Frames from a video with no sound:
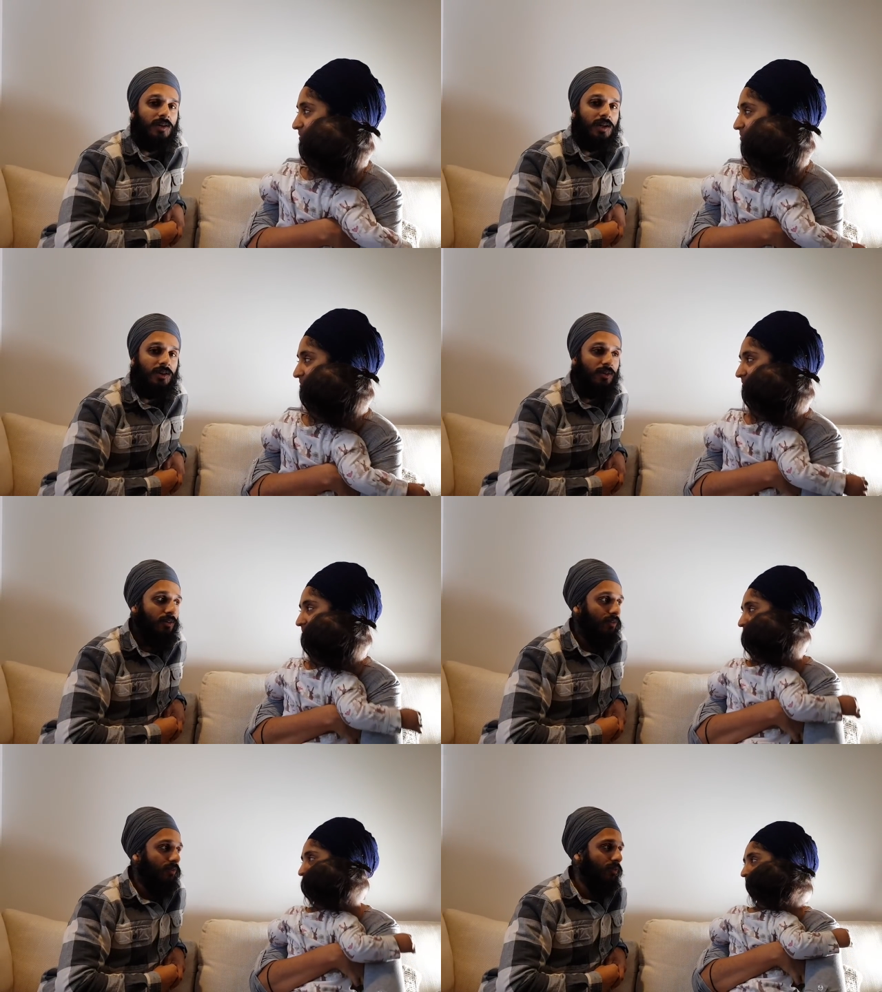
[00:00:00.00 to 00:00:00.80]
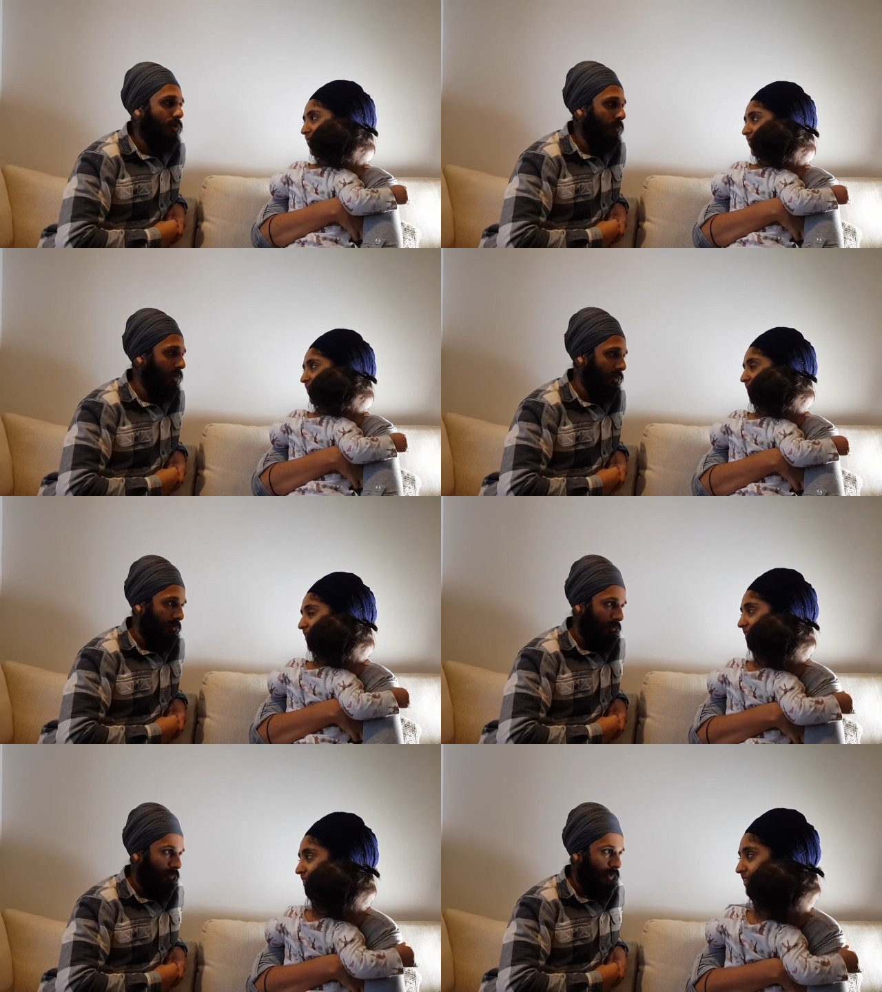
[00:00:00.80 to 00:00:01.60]
Speaker 1: and not when
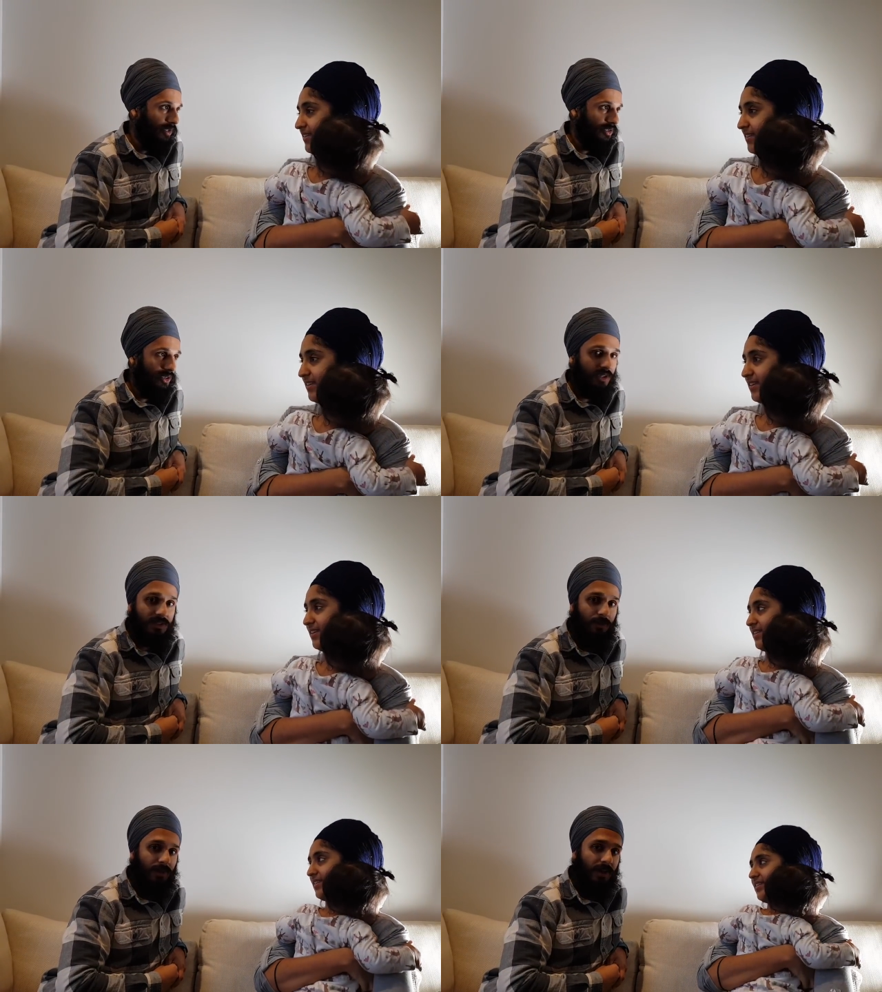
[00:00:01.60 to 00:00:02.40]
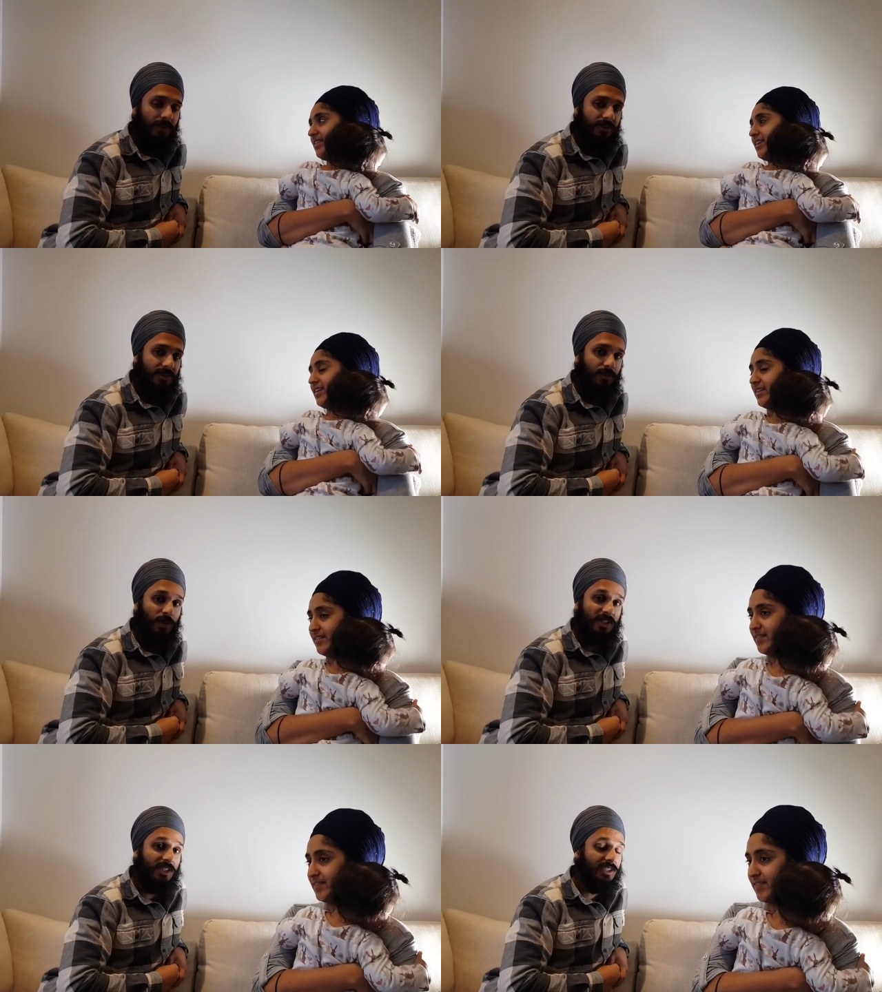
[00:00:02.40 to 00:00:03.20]
whilst you're doing something else, yeah.
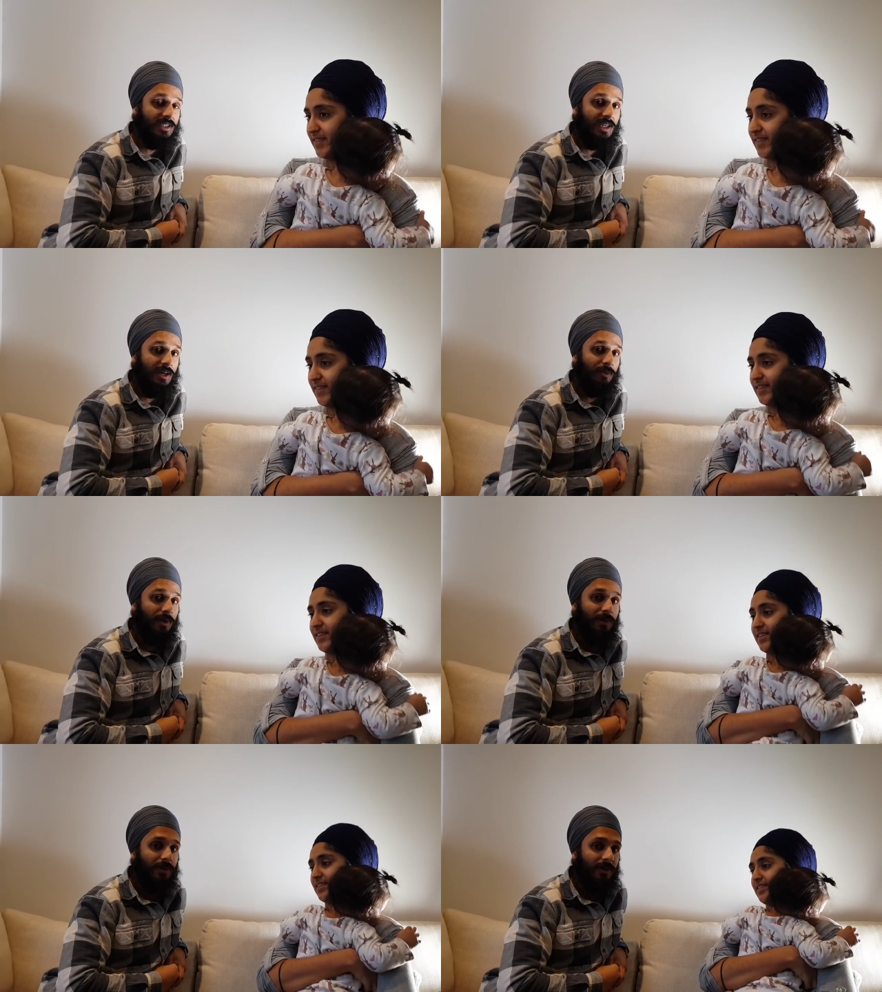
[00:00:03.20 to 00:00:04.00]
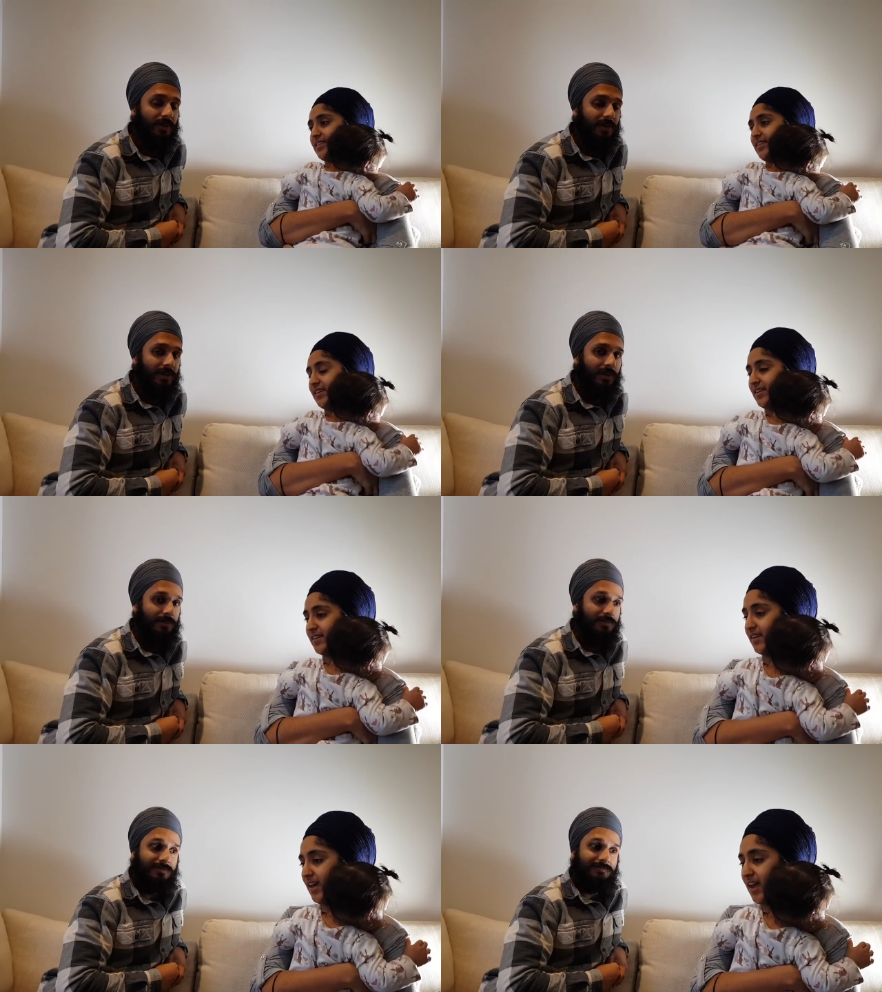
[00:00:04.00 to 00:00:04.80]
which doesn't count by the way.
Speaker 2: Yeah,
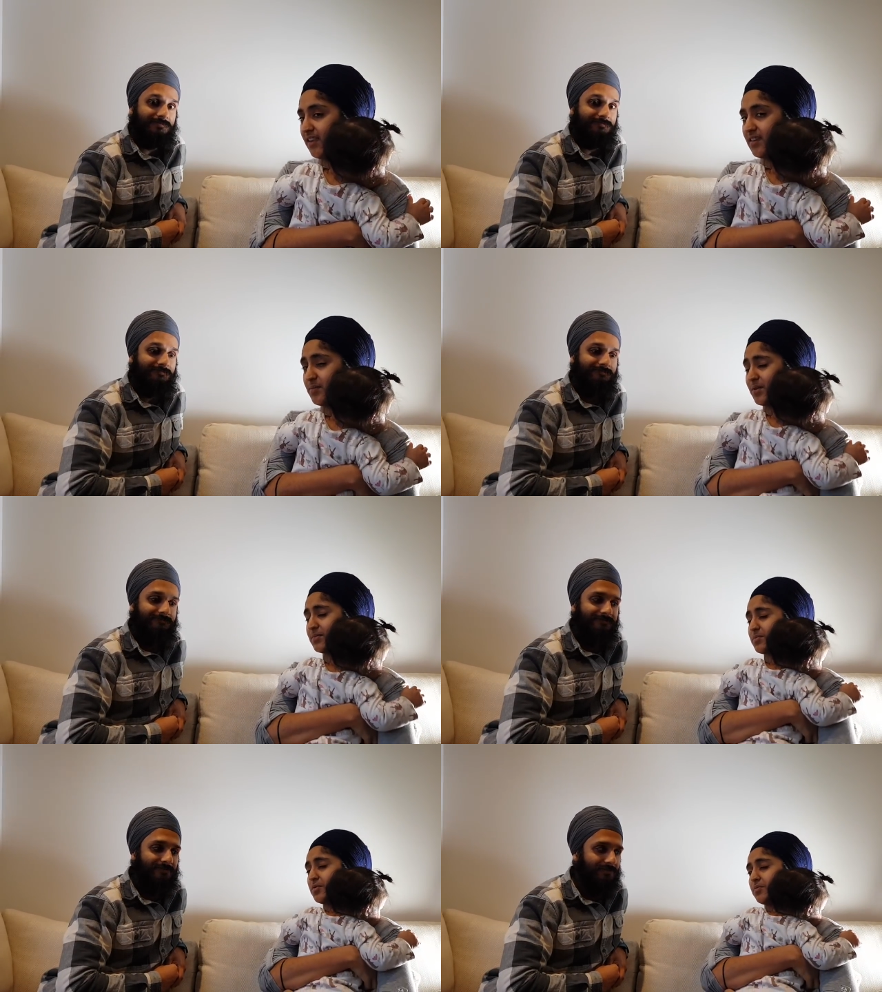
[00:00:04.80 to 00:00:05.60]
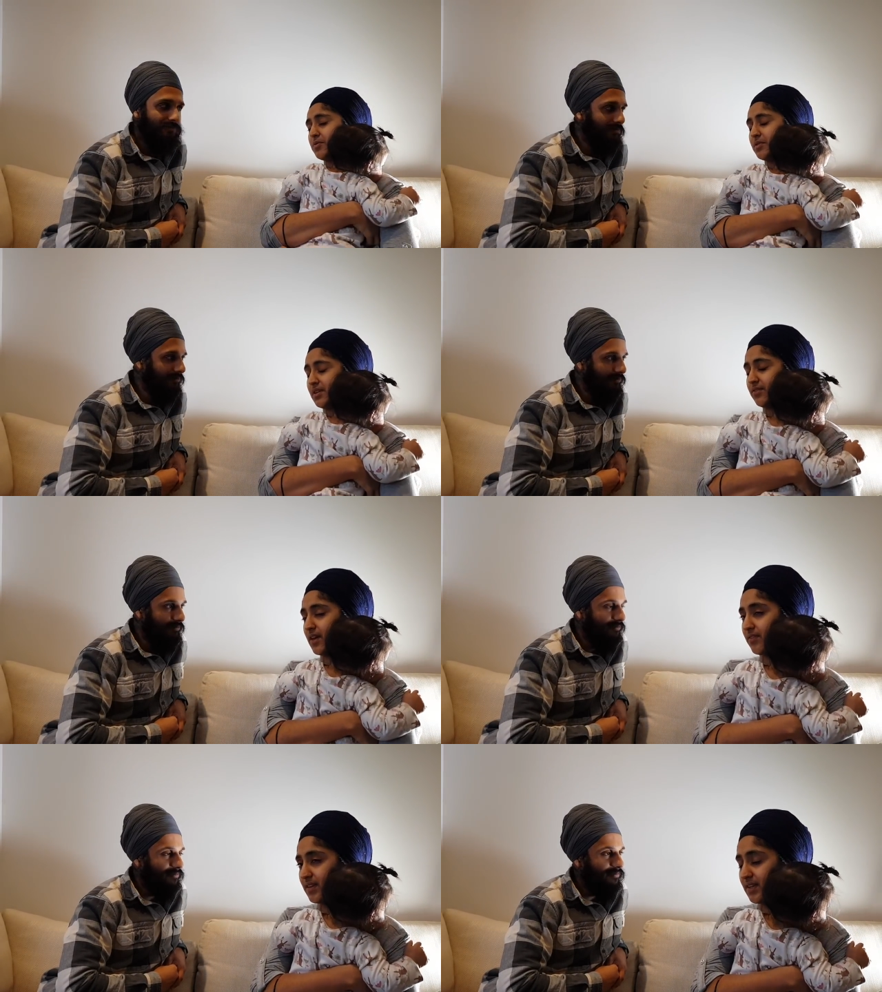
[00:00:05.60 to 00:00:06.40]
I think it becomes more important if
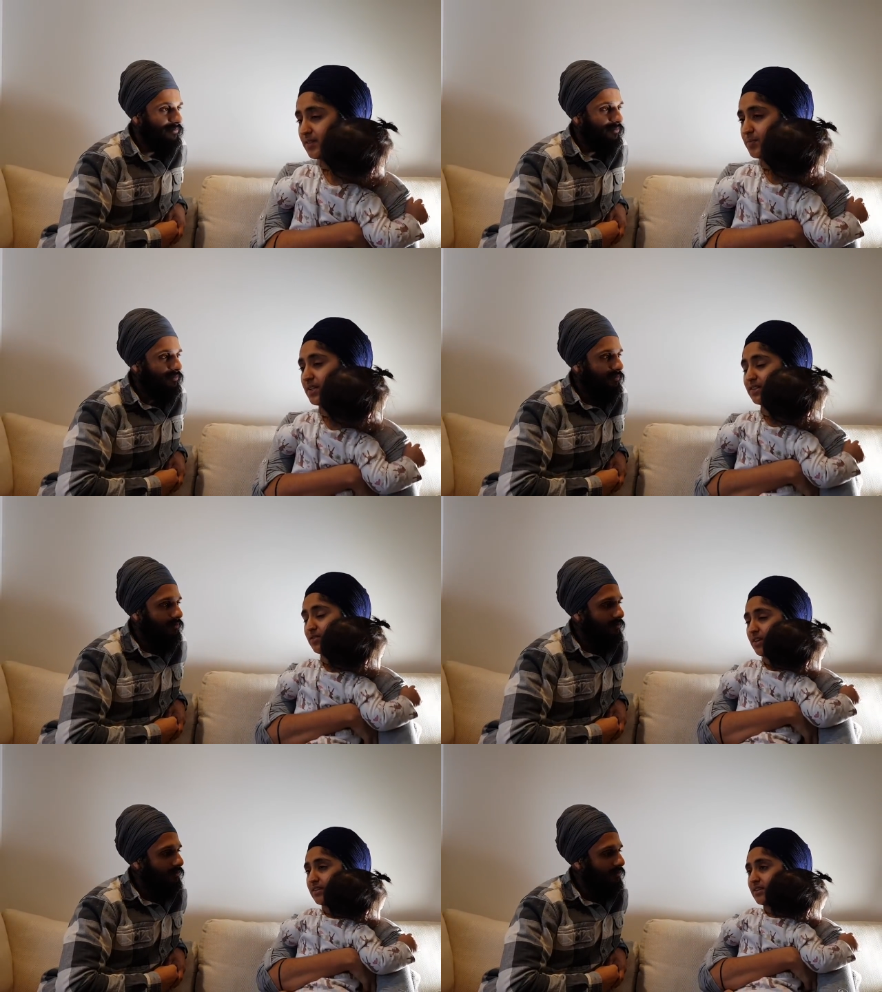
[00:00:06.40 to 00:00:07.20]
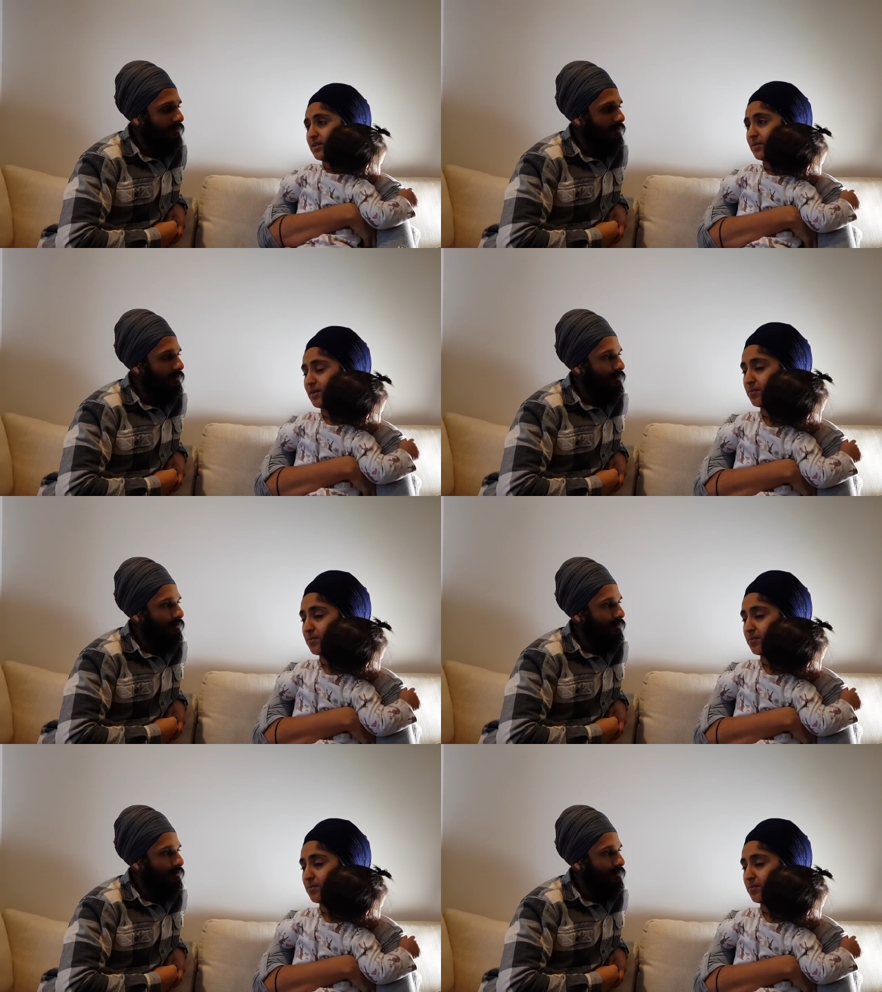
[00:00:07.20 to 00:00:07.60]
you have kids, but it's it's equally